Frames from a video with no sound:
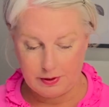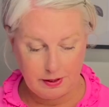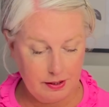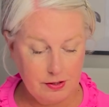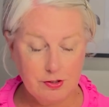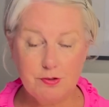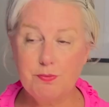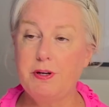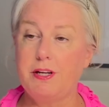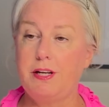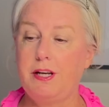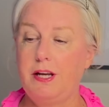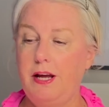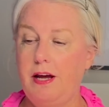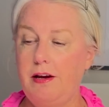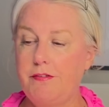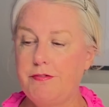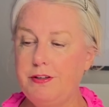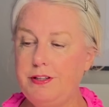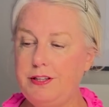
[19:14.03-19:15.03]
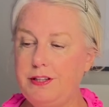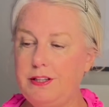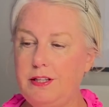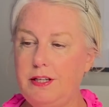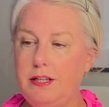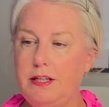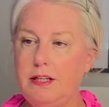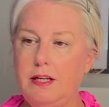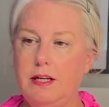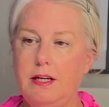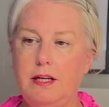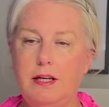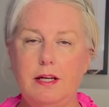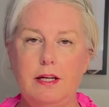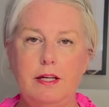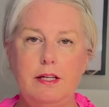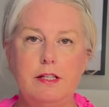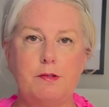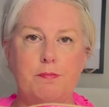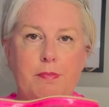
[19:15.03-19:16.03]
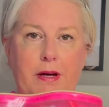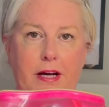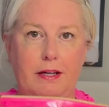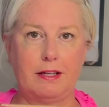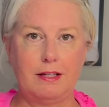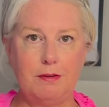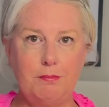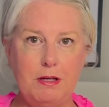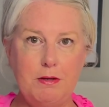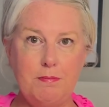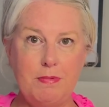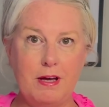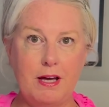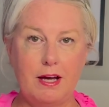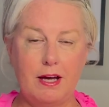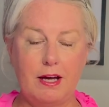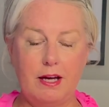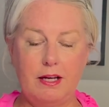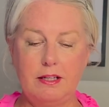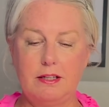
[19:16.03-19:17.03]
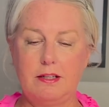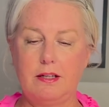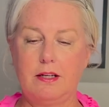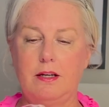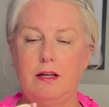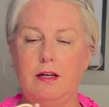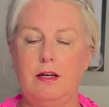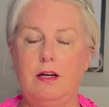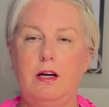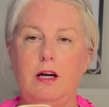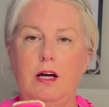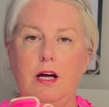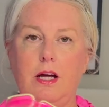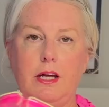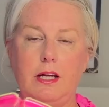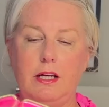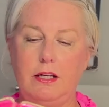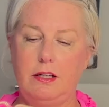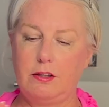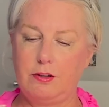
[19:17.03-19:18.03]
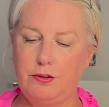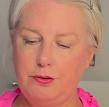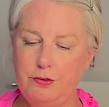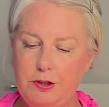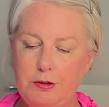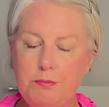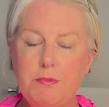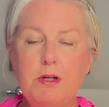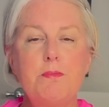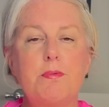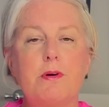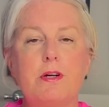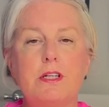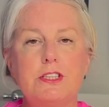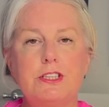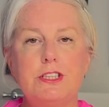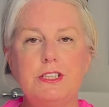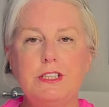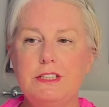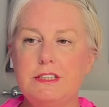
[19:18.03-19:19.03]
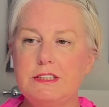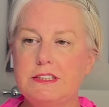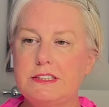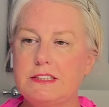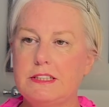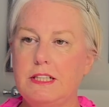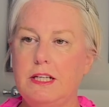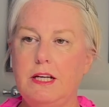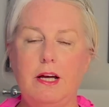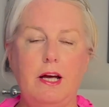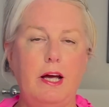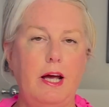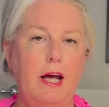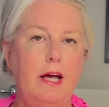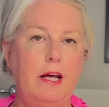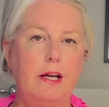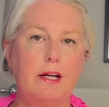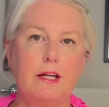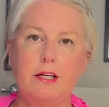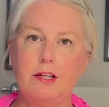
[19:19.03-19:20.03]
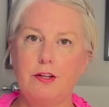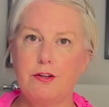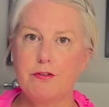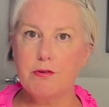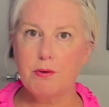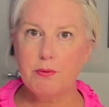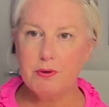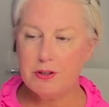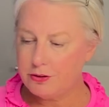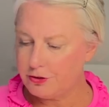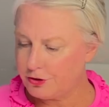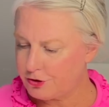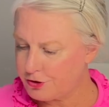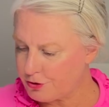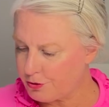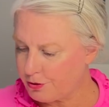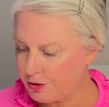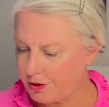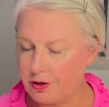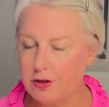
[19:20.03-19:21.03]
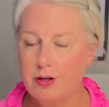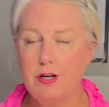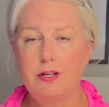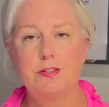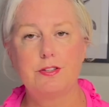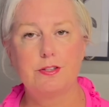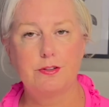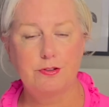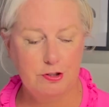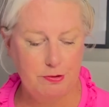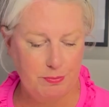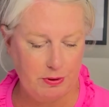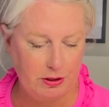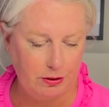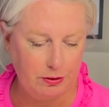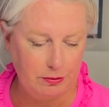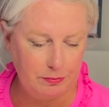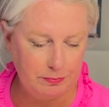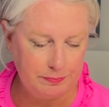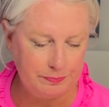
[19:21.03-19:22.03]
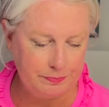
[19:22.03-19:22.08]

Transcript: Guess what? Everything is back in my bag, including my brushes, and I can throw it in the drawer until tomorrow.